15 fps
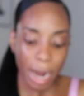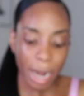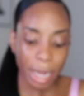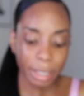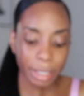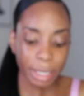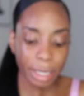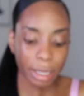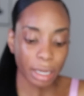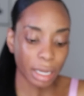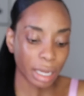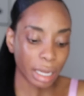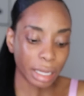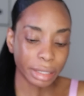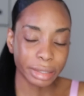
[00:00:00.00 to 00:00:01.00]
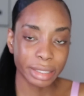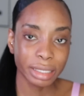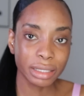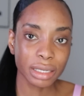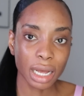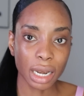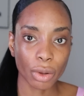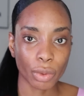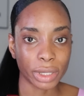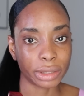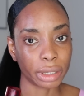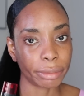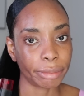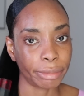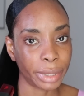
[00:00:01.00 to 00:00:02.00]
and this color
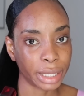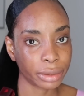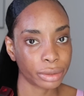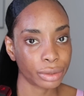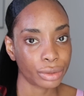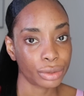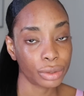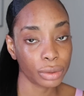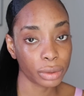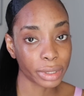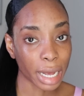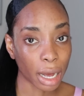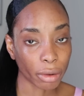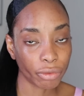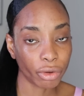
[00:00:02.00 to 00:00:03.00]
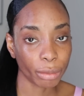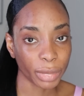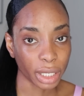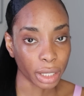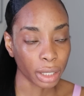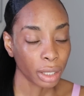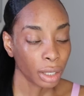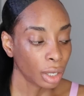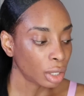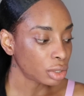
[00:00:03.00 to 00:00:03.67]
was a bit too dark for me,